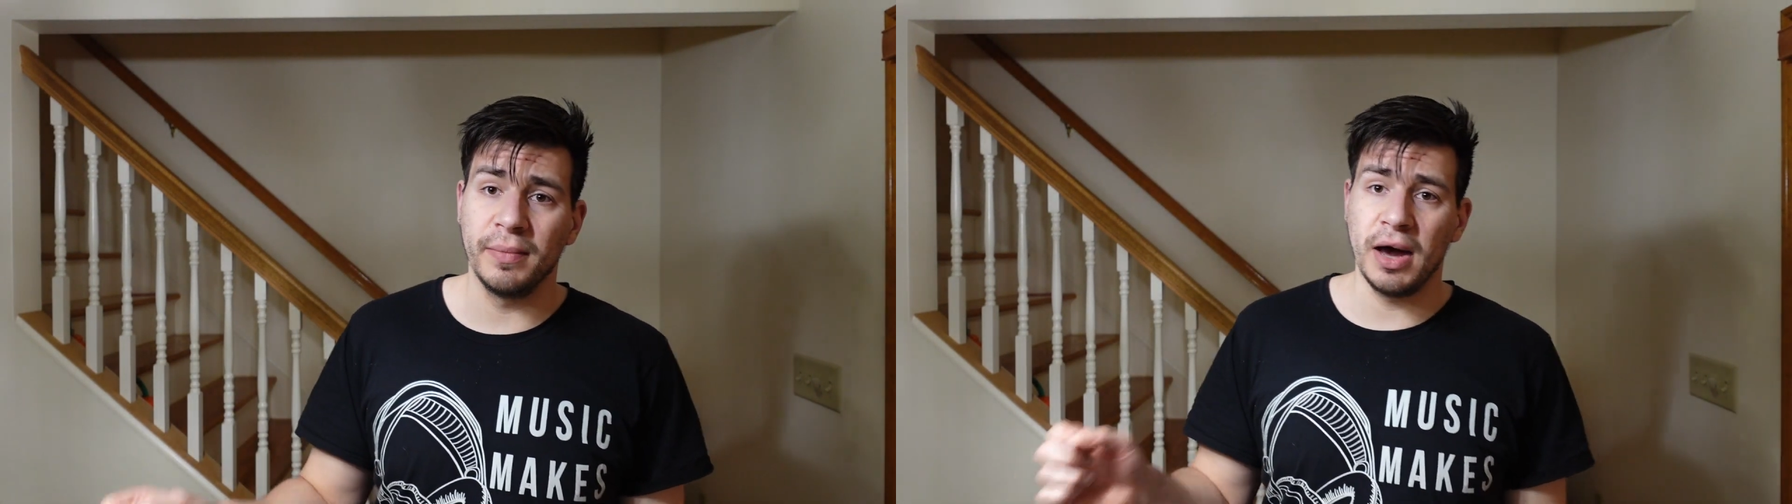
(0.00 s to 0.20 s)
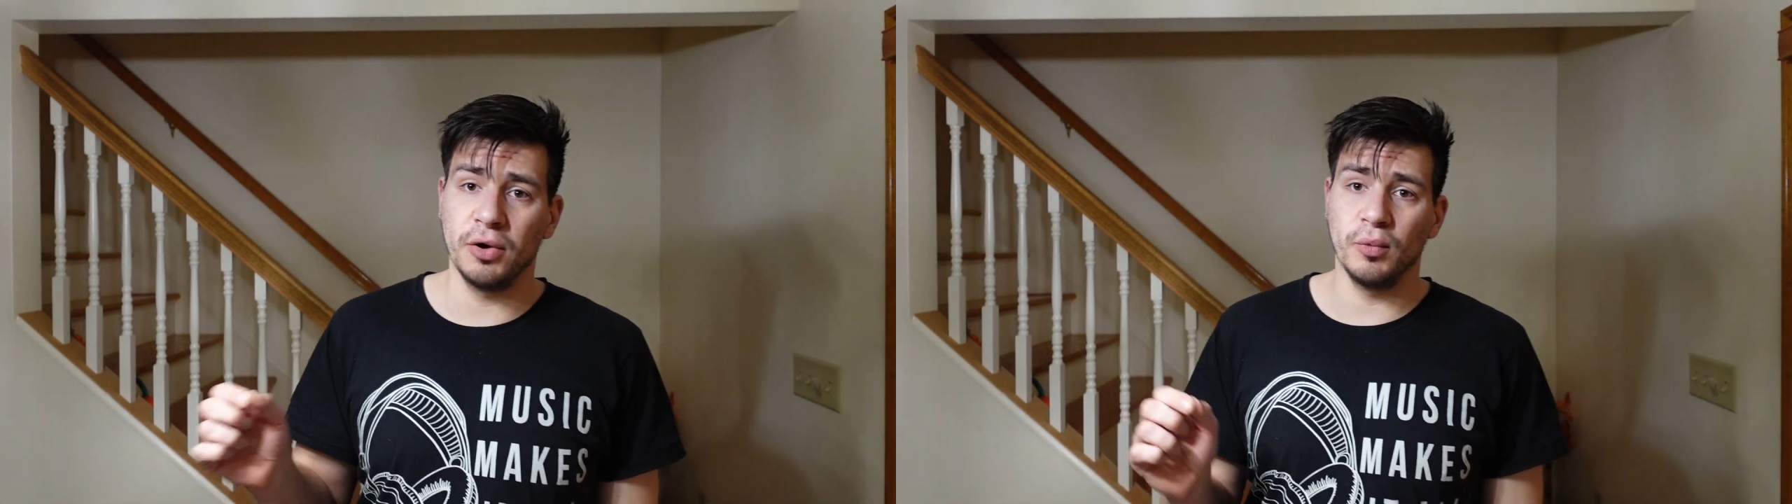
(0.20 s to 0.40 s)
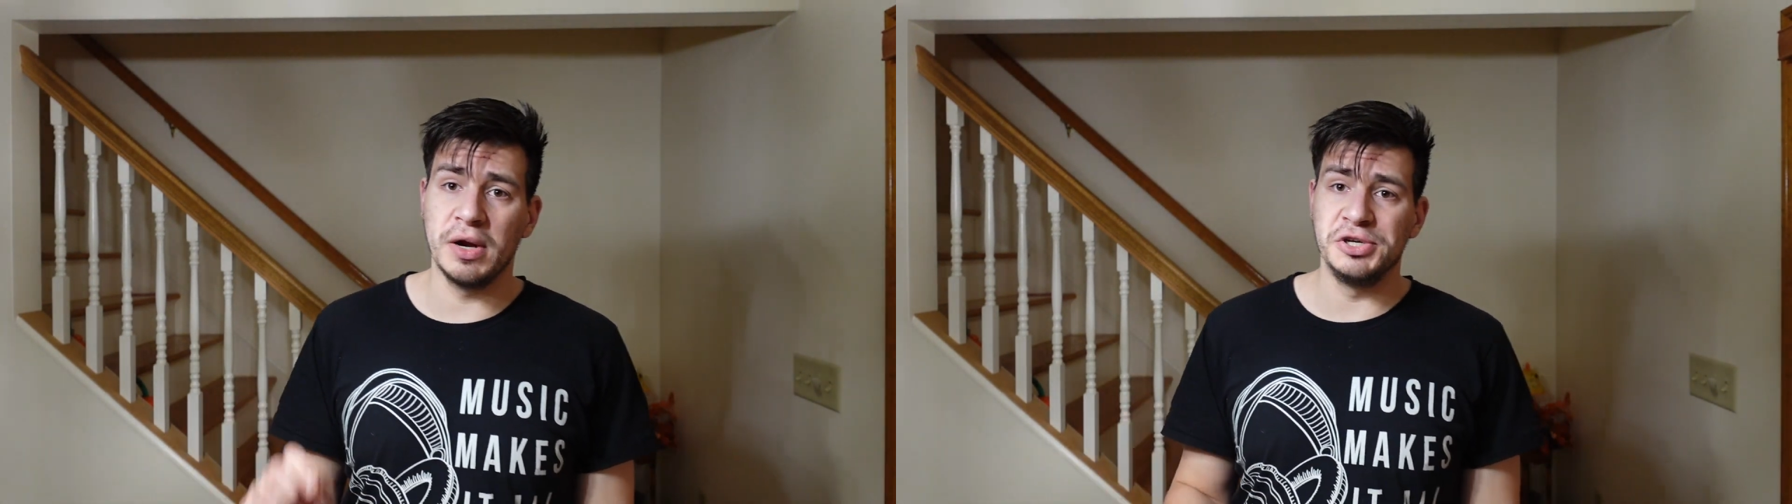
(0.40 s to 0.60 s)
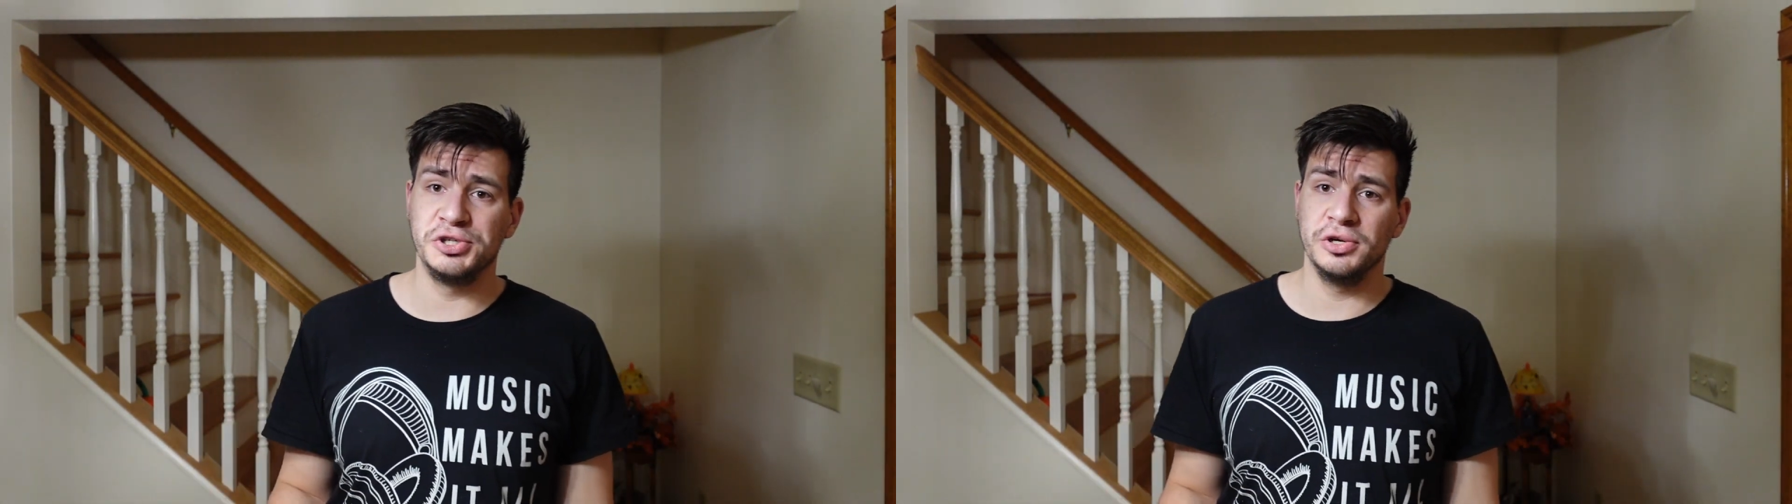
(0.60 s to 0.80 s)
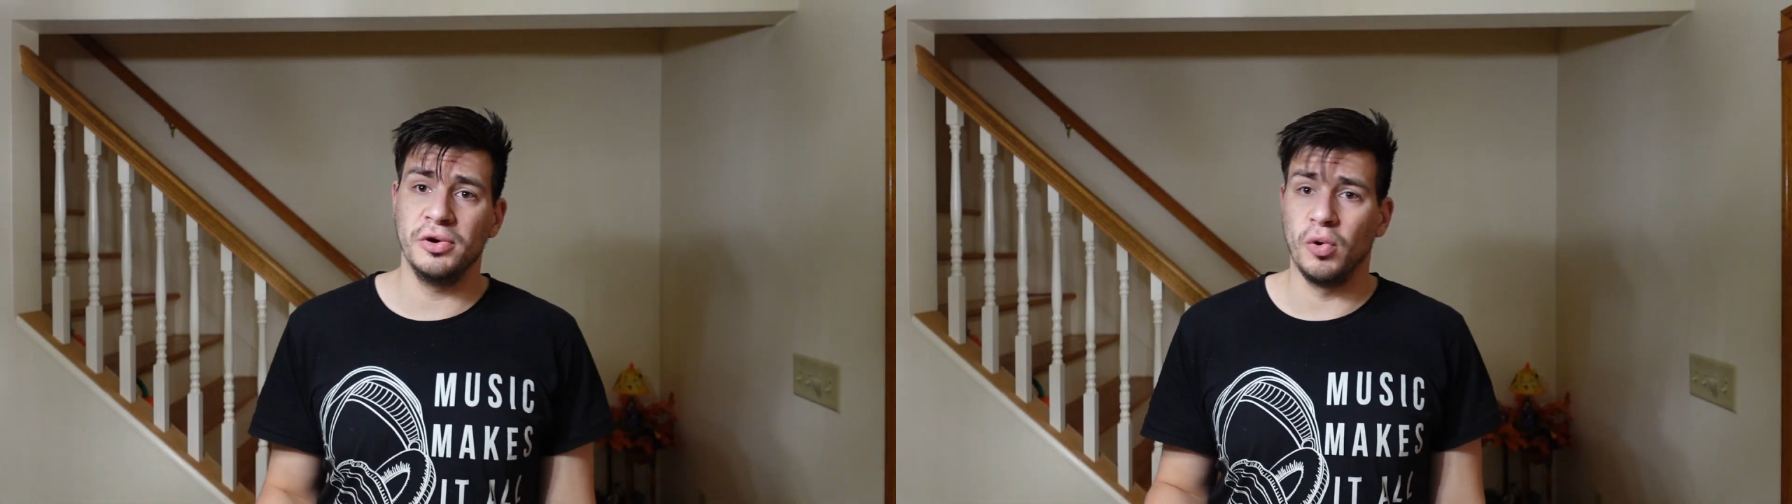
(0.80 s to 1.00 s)

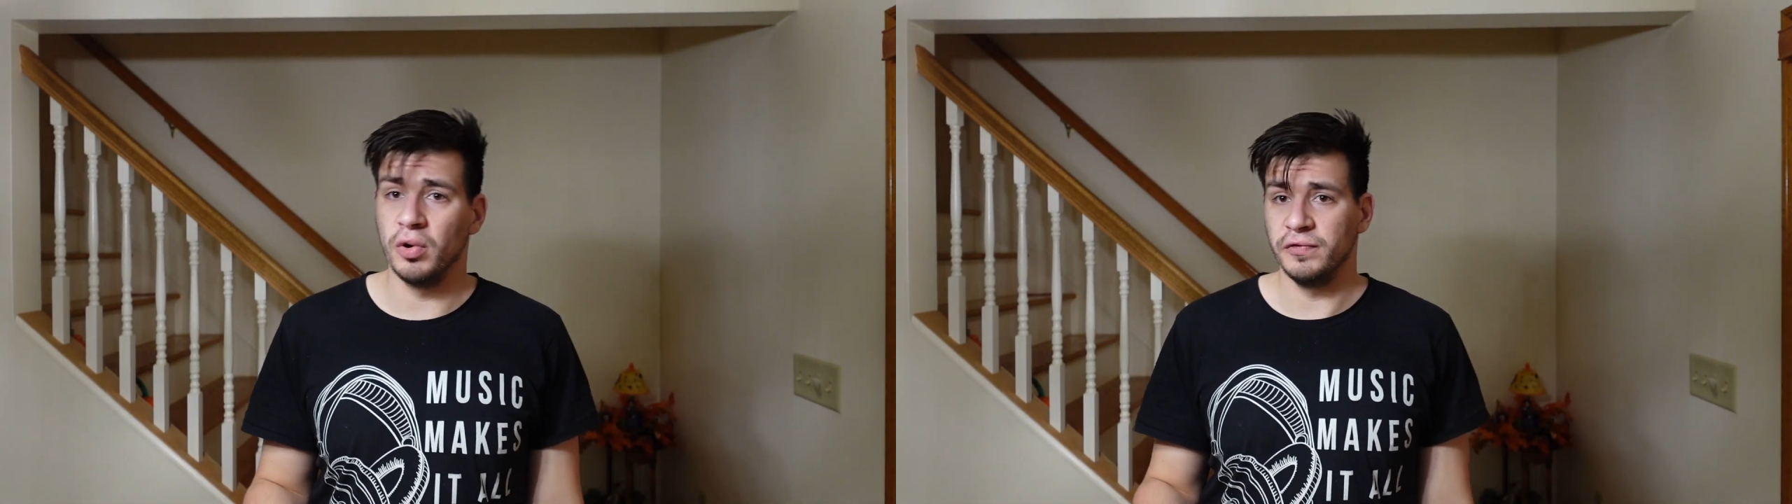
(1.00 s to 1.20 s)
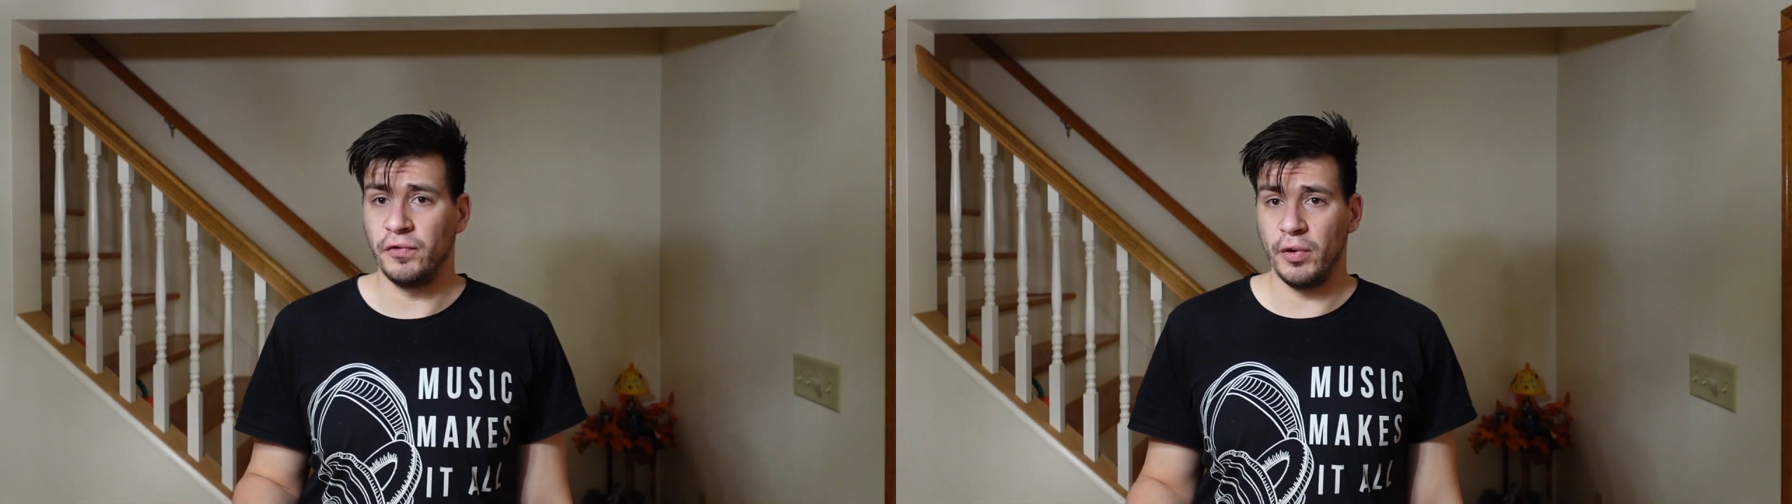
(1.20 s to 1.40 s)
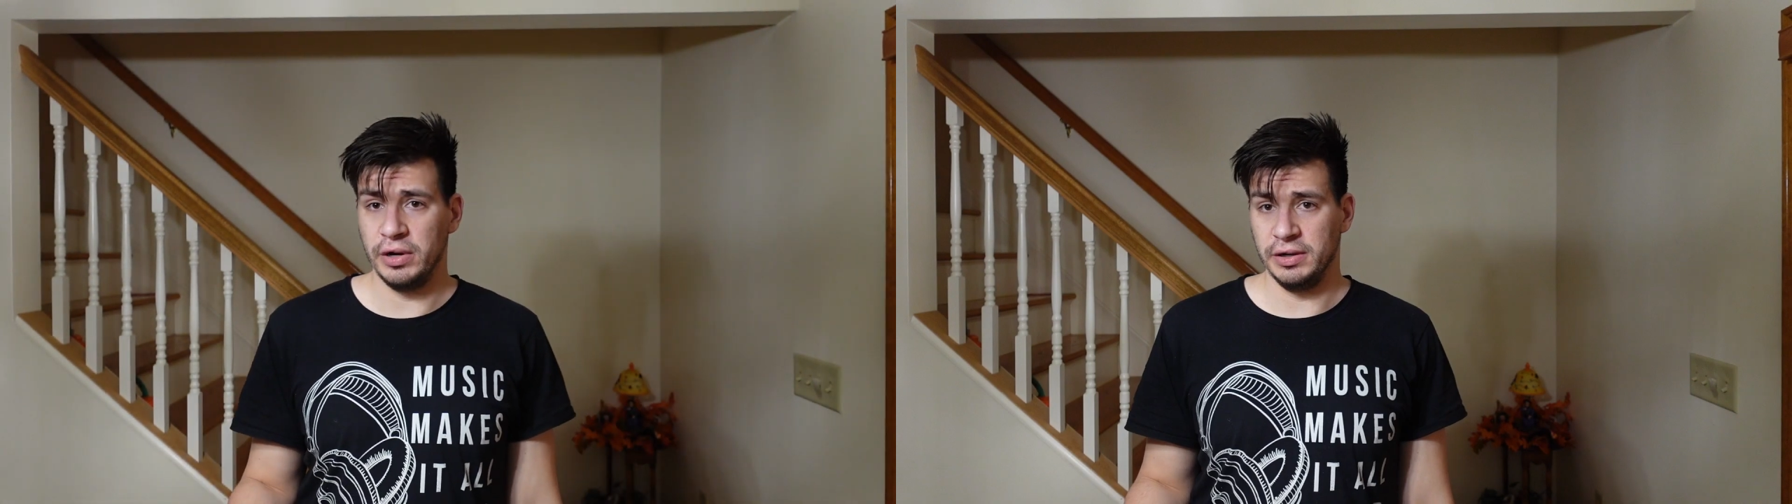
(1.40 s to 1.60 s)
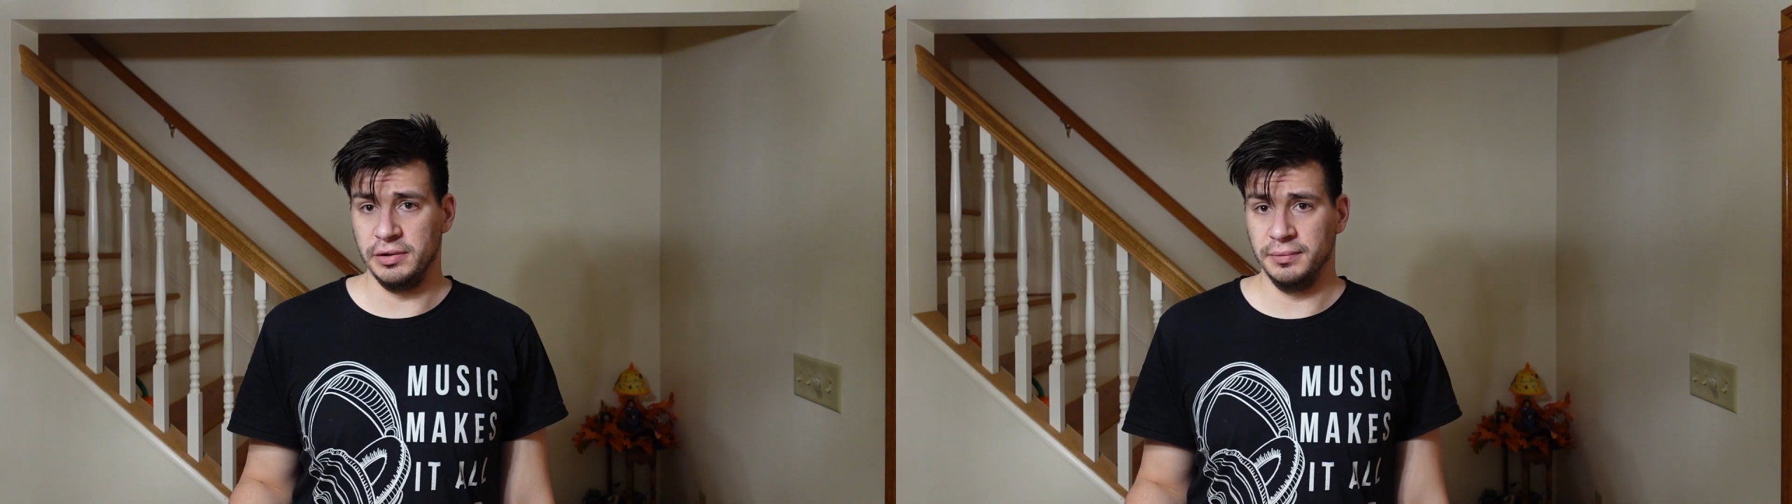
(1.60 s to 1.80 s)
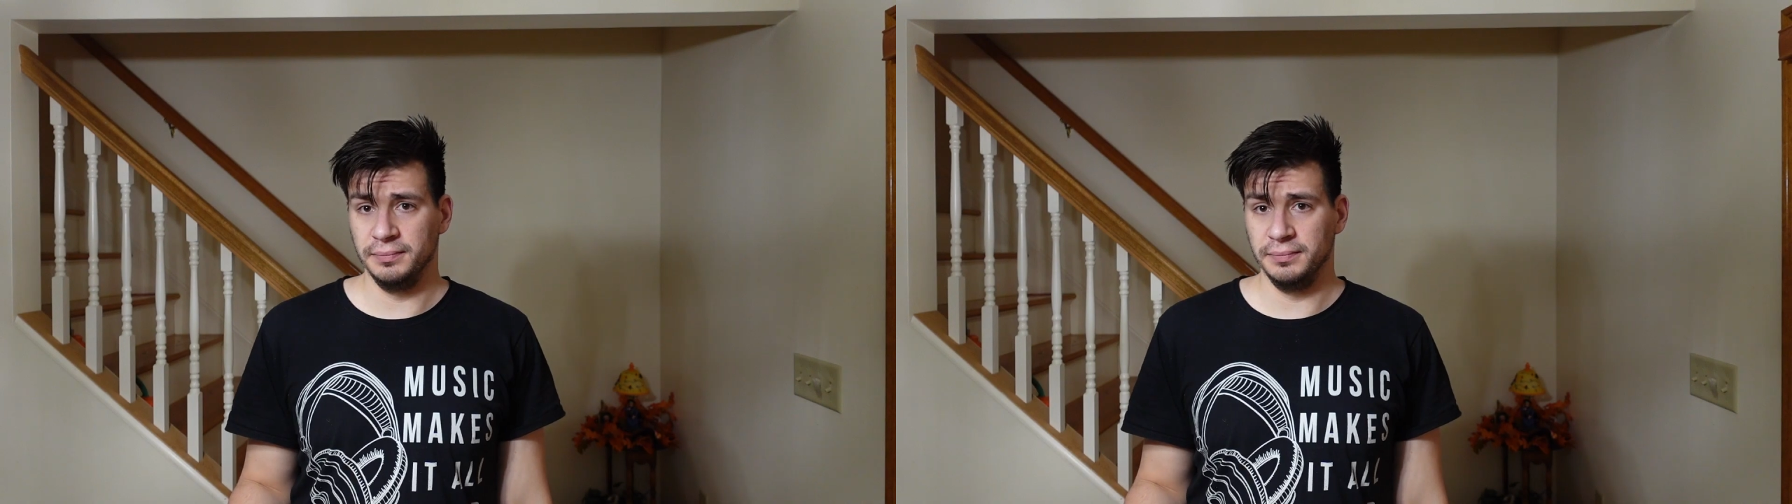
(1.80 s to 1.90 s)
moderation or avoided.